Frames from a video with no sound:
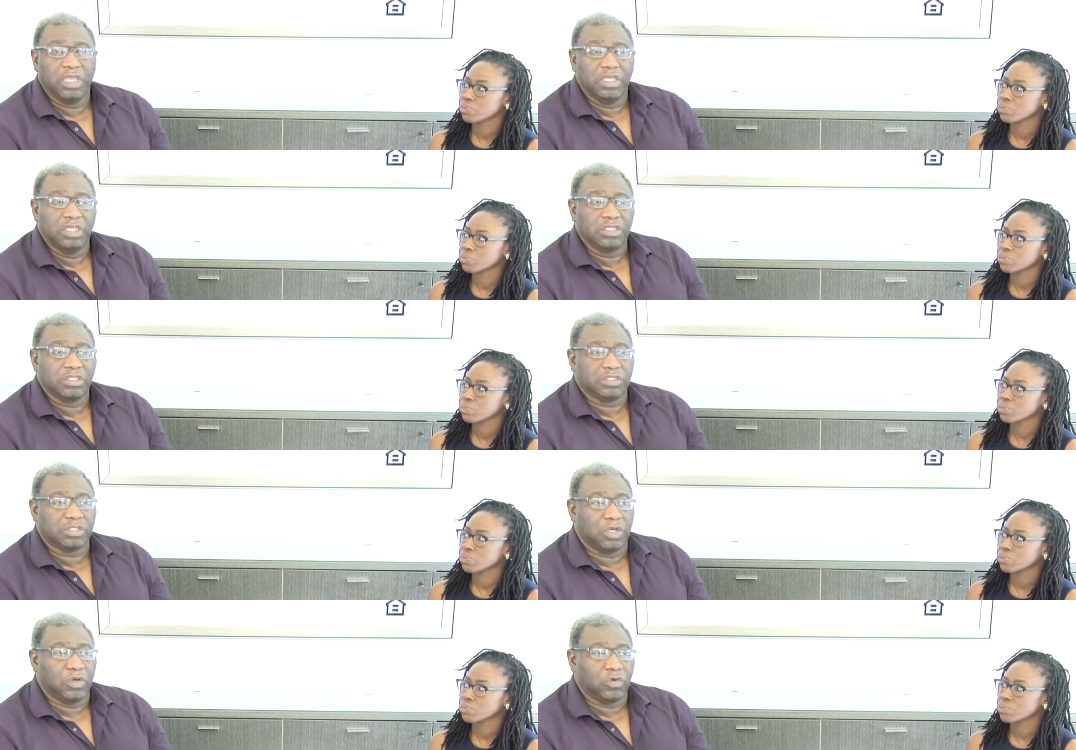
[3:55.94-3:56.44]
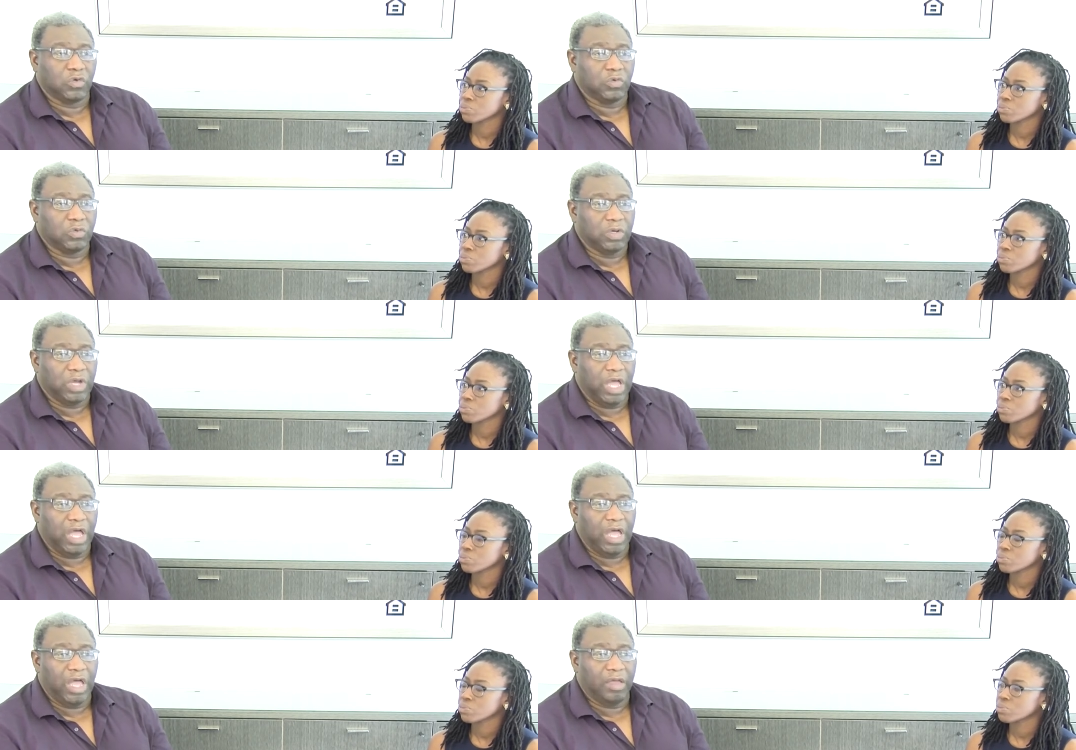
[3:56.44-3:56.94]

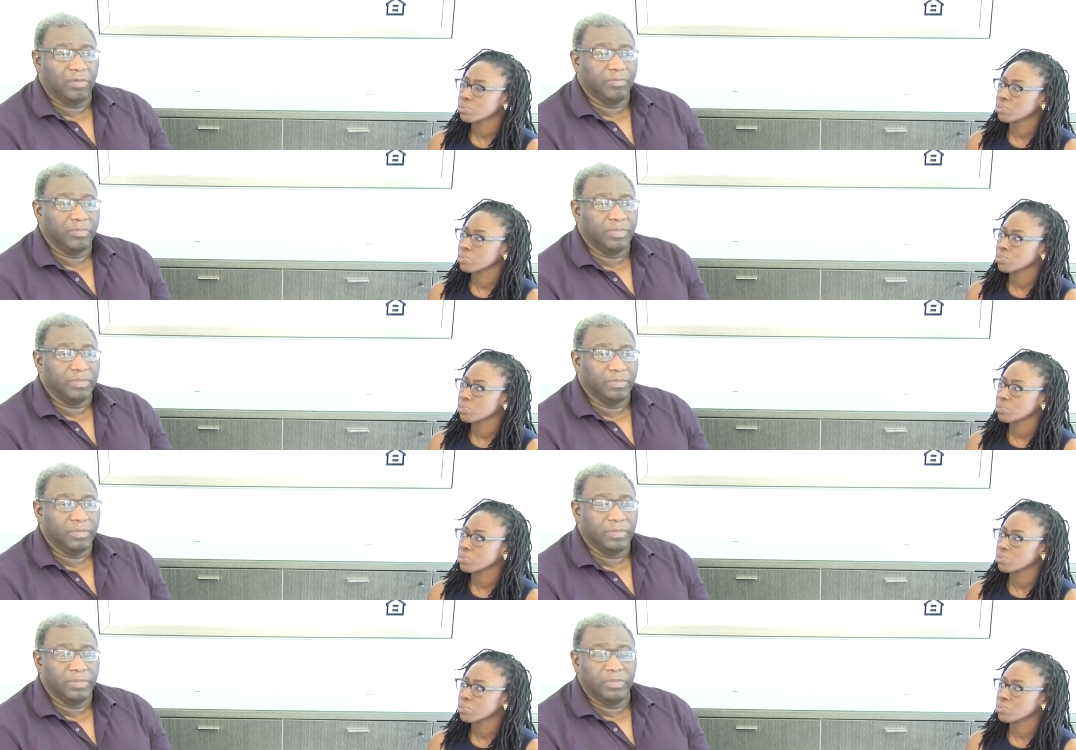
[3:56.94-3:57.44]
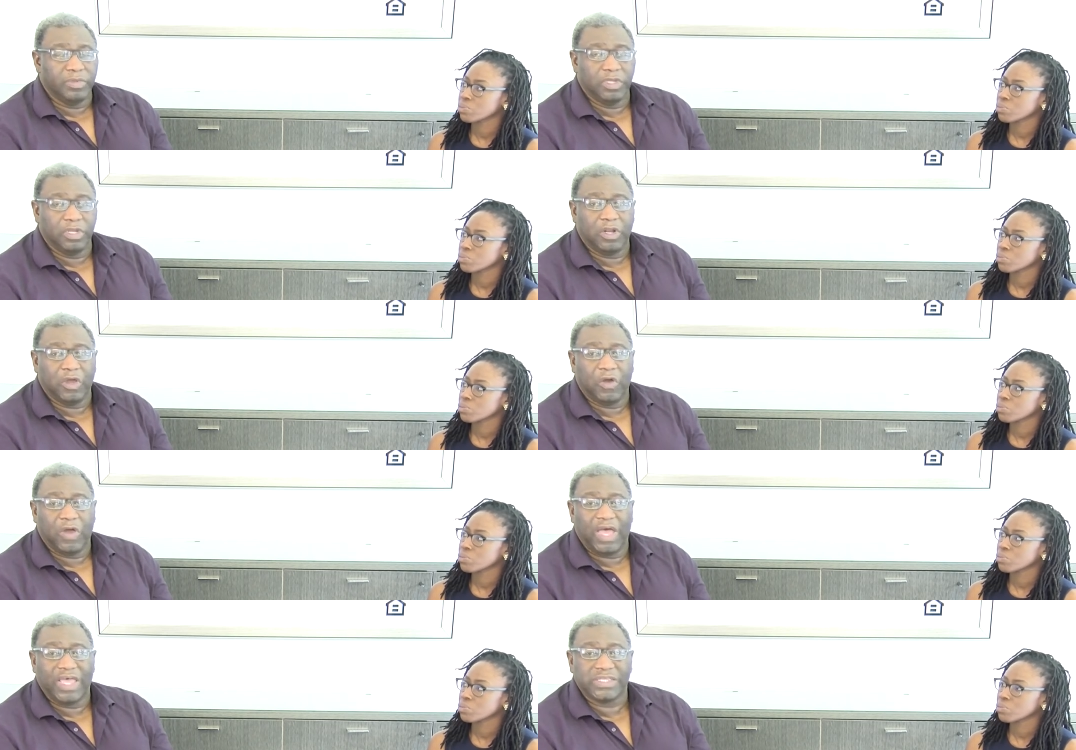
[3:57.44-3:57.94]
Speaker 1: So, um, you
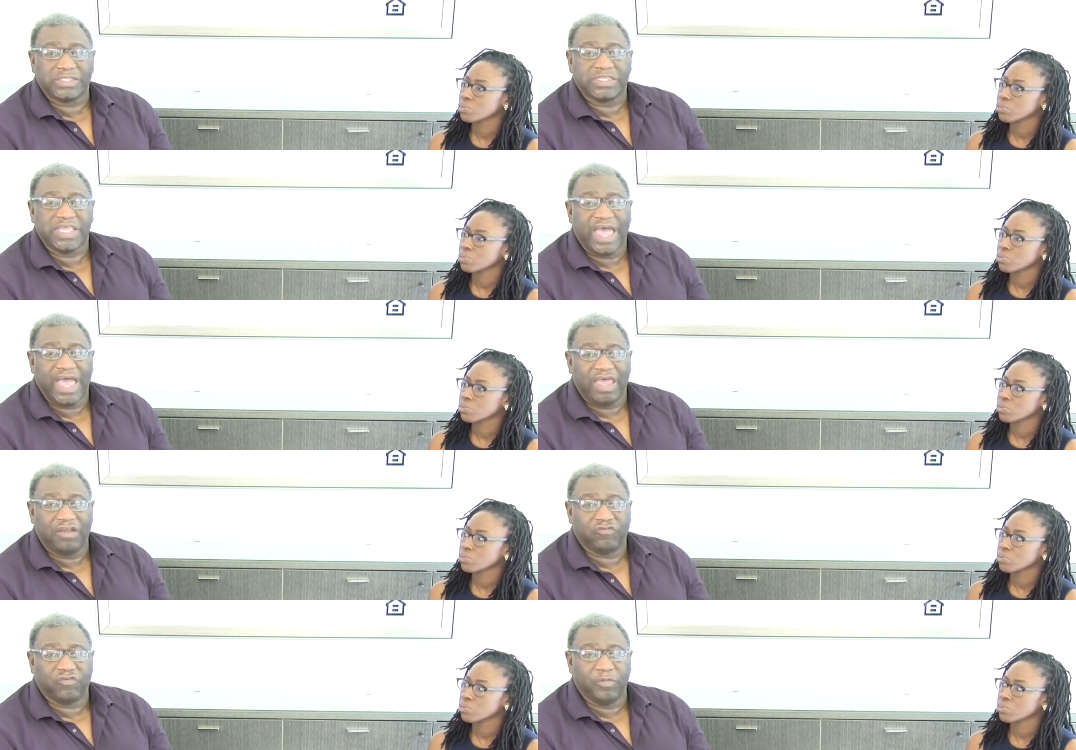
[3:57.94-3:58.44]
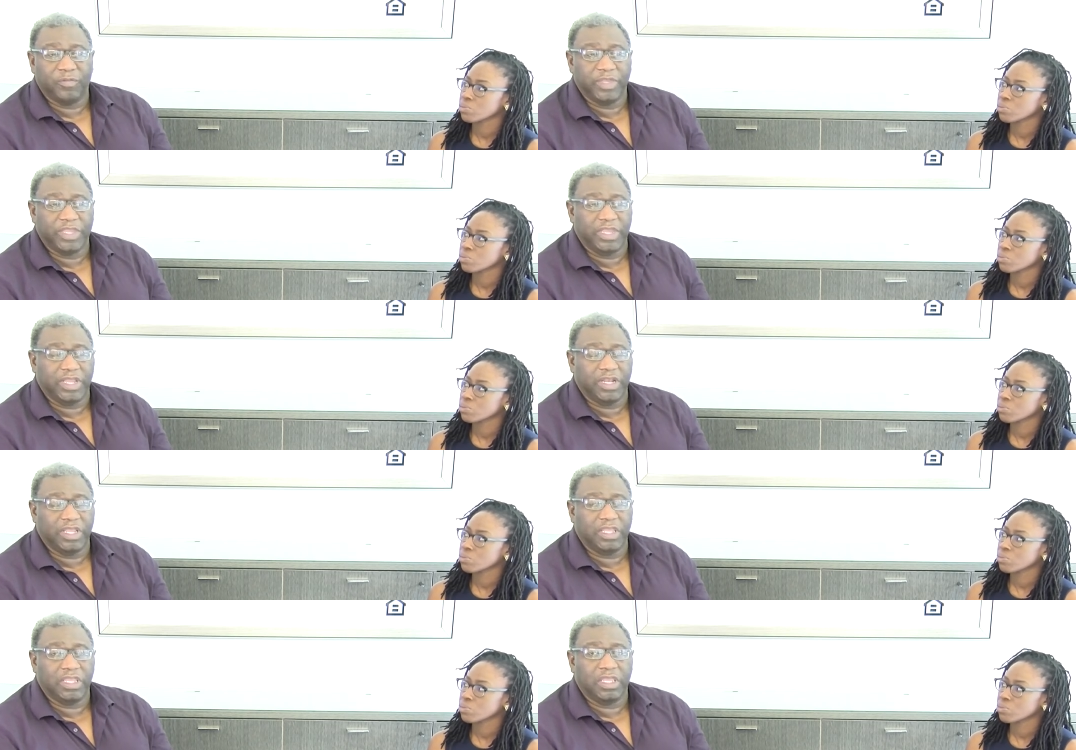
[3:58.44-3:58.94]
know, aside from
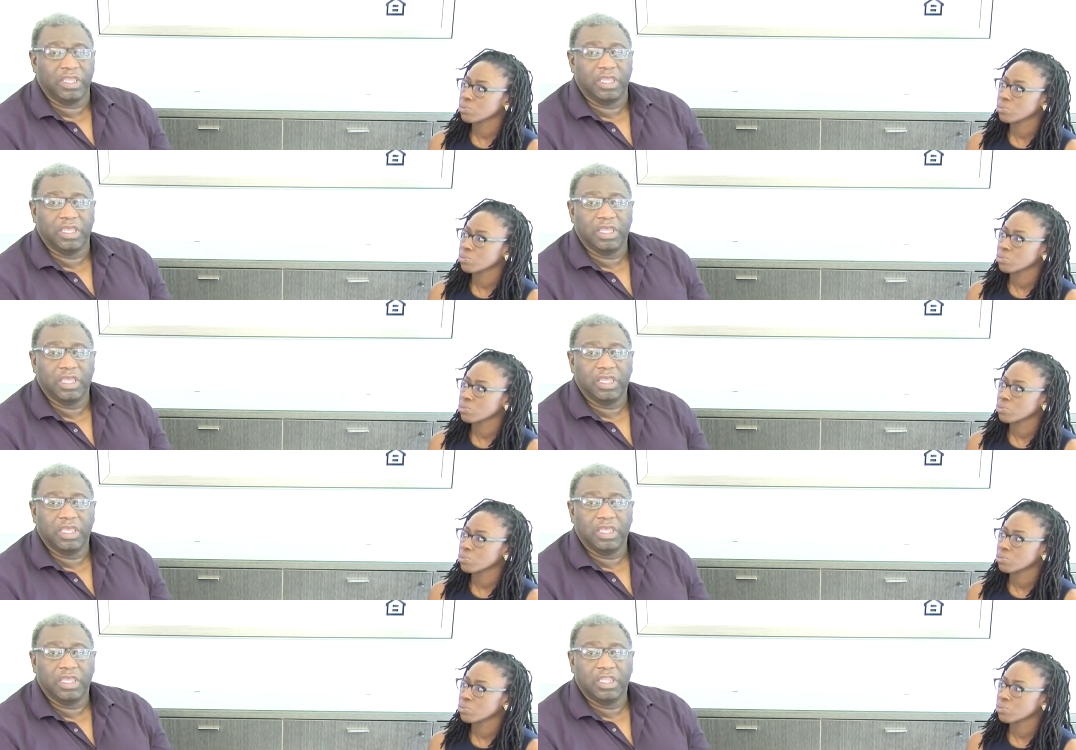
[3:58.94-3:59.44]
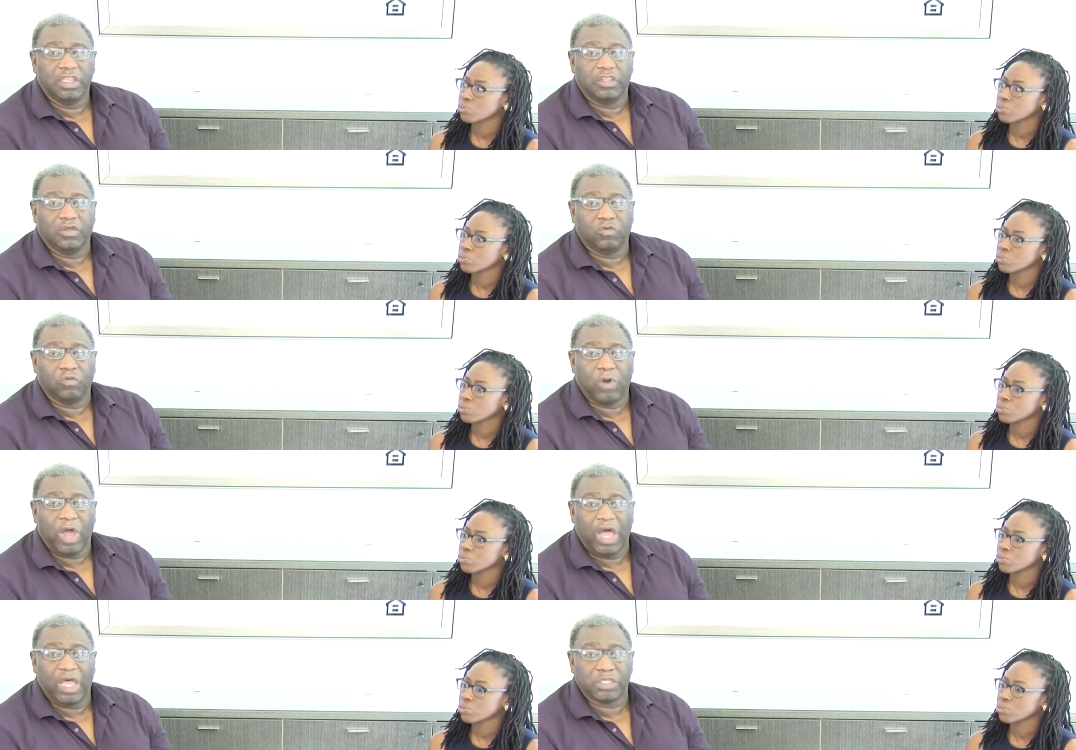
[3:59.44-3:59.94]
getting the
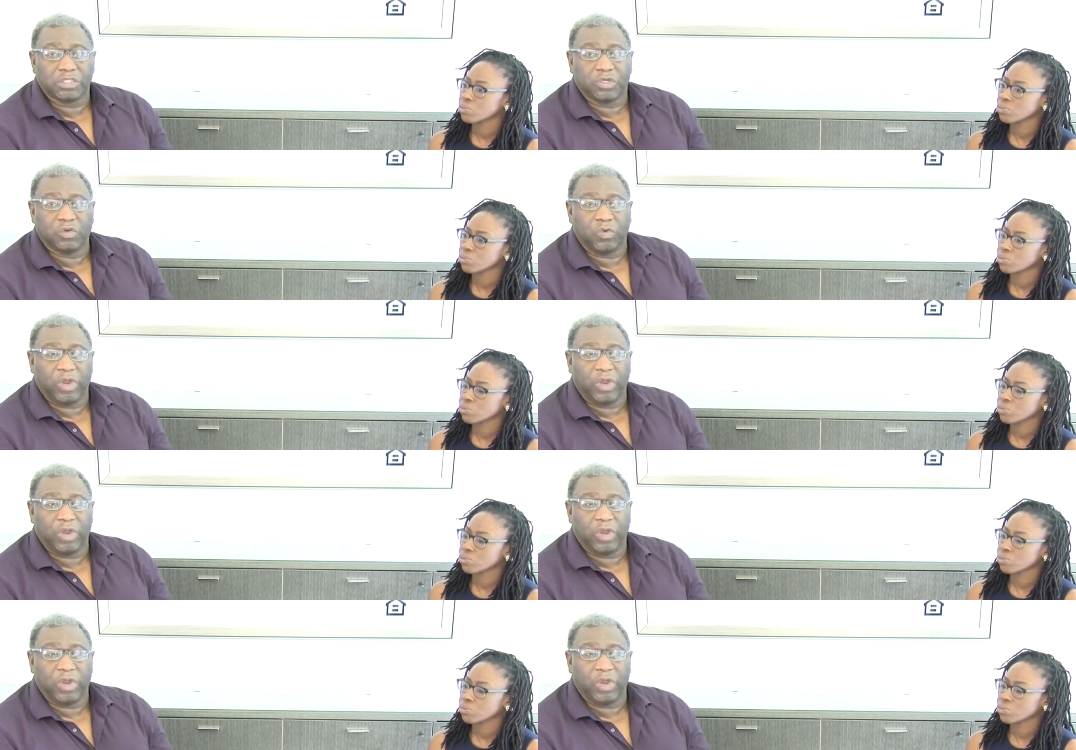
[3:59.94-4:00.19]
Ross